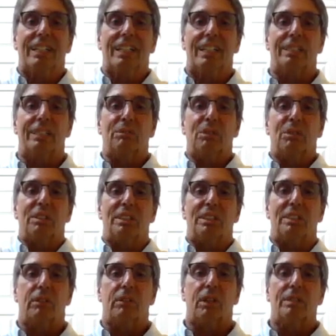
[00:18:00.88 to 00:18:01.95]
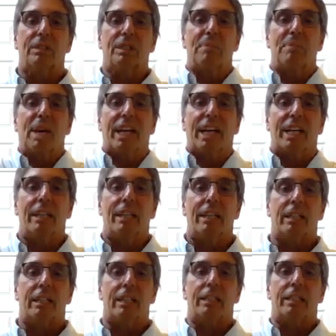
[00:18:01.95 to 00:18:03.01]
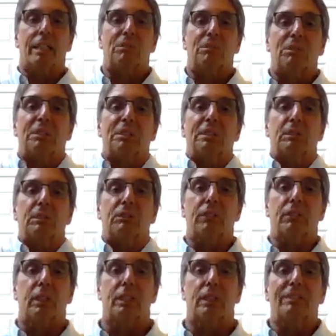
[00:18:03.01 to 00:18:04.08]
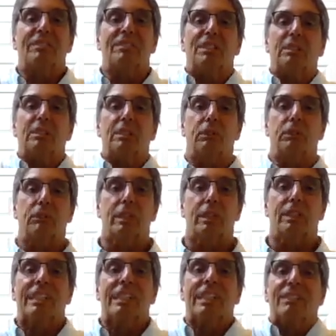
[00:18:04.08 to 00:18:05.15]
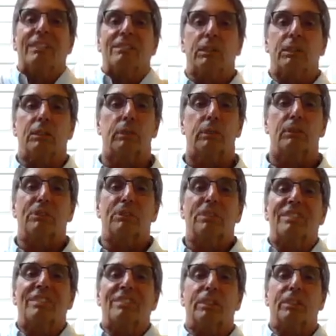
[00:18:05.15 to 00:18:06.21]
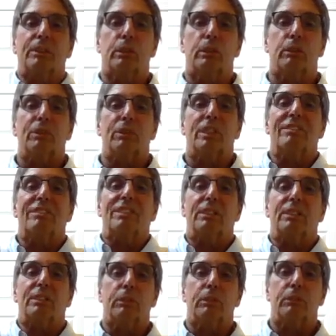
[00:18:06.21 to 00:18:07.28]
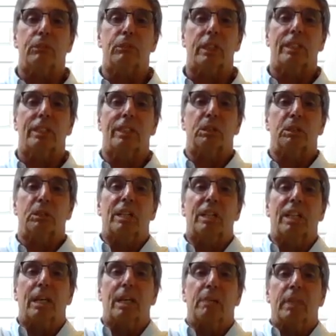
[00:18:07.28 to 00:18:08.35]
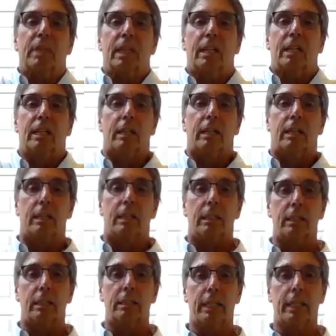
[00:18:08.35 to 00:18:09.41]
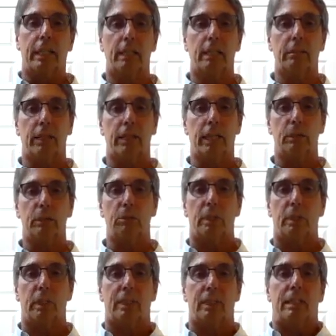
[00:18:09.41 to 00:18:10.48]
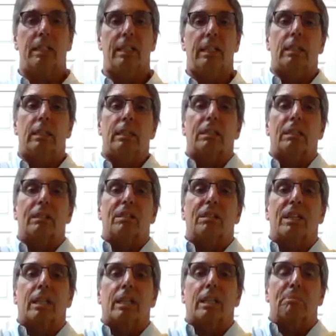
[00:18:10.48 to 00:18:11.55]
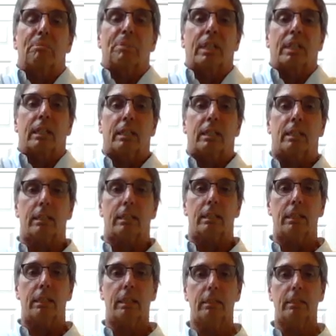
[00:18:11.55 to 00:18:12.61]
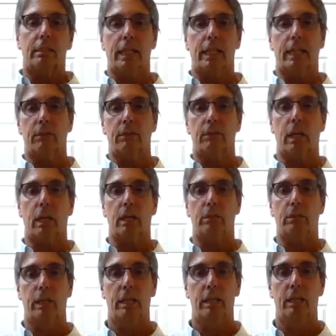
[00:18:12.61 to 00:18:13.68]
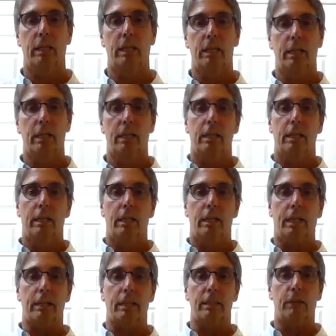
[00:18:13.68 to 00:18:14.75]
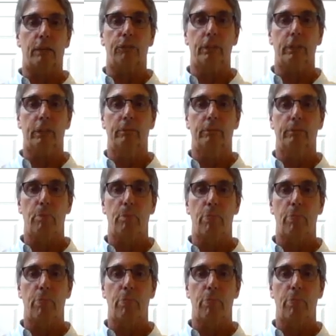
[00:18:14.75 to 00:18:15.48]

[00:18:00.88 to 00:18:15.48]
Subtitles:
and rolling back. And now roll to the front, roll to the front, roll to the front, roll to the front, roll to the front, and then straight up and down. Last one, straight up and down. So, how's that feel?